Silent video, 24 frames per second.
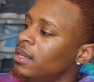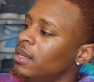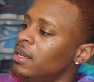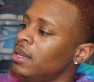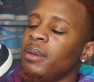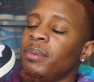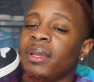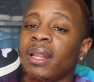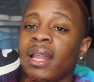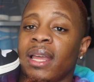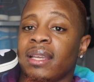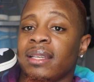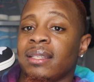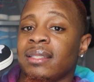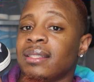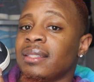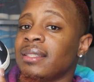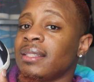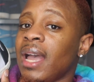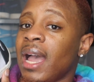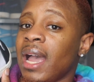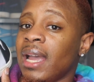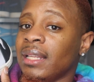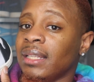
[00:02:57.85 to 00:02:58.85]
Maybe like
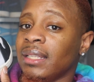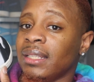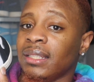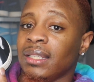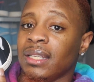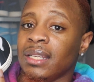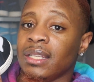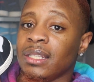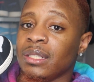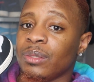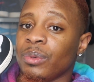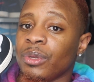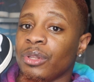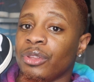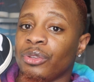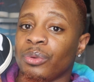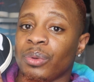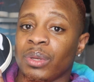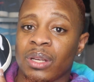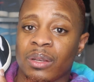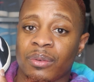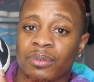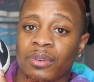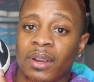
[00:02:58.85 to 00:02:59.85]
styling these with
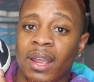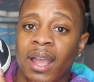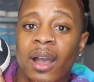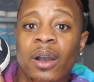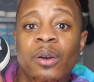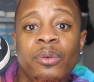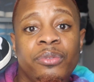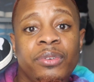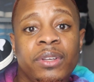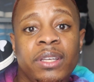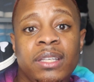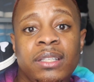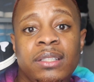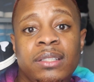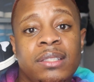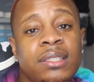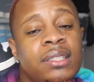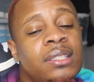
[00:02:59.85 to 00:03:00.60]
3 different outfits.